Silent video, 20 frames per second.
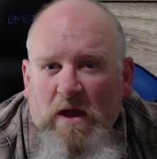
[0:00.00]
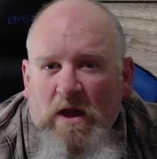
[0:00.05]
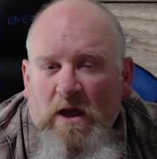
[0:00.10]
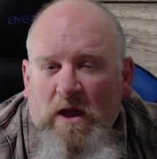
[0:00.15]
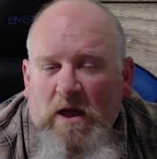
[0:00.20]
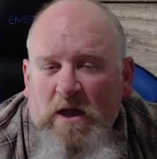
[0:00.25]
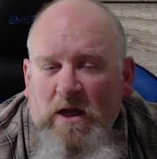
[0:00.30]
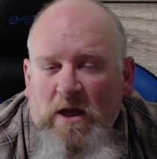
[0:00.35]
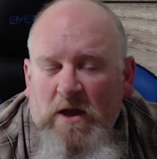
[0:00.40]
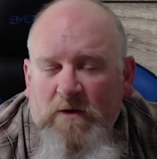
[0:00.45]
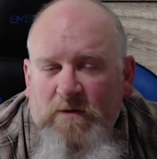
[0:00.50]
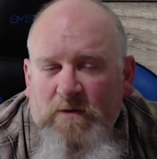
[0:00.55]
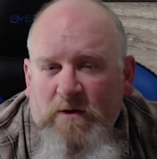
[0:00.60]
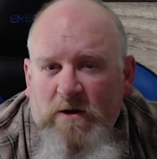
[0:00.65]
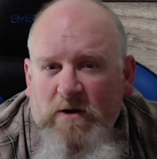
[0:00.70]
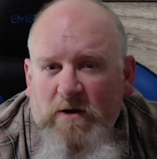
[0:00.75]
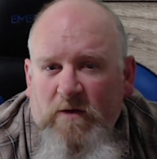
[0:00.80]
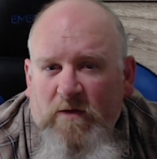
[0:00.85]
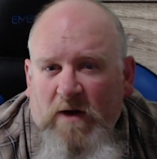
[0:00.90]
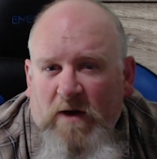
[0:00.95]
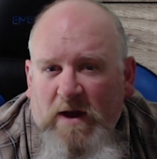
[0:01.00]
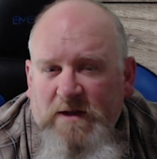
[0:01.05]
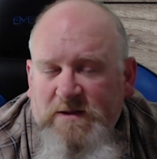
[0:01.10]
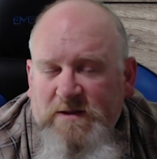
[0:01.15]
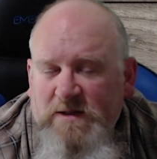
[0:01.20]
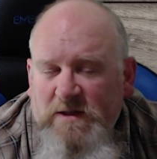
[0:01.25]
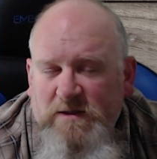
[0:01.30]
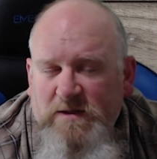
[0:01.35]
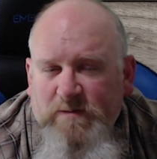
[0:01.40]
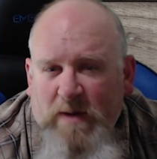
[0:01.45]
If your device
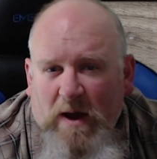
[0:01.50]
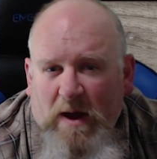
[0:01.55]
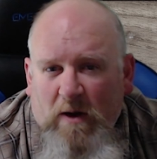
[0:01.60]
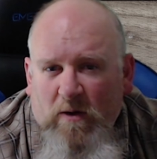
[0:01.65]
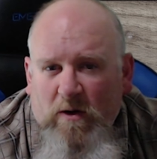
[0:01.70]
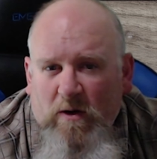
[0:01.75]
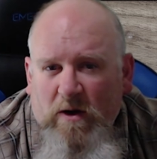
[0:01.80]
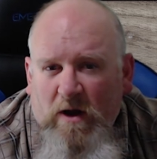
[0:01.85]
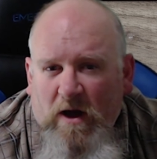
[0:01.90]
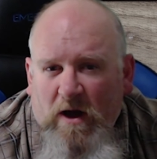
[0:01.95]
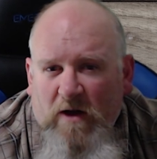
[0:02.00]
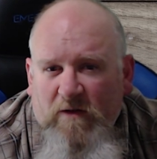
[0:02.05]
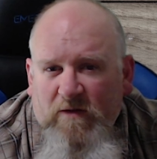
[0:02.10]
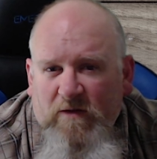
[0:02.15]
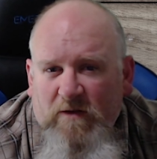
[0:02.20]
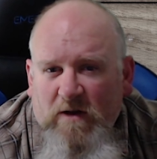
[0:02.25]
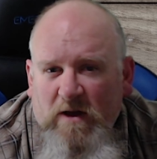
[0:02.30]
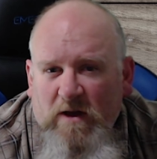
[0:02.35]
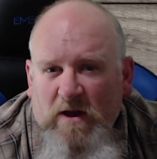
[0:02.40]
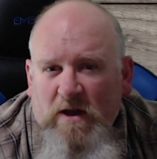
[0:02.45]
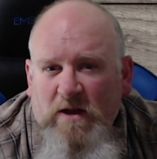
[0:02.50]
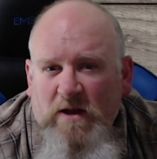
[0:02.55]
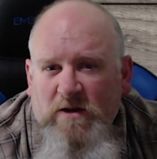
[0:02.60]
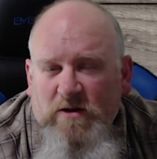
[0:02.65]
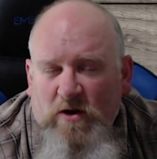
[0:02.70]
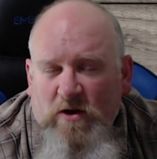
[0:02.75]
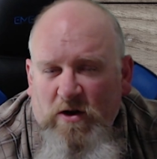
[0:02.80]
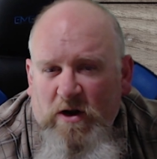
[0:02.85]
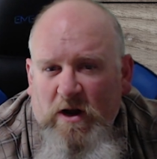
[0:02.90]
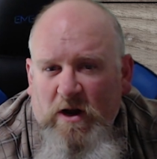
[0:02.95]
is powered off,
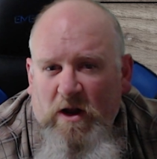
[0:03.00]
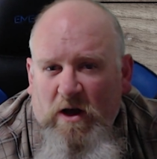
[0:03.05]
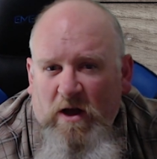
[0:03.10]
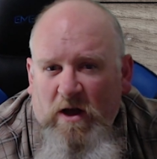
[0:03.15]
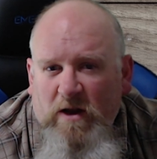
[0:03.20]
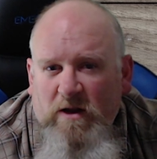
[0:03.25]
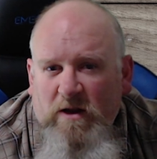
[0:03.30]
turn it on.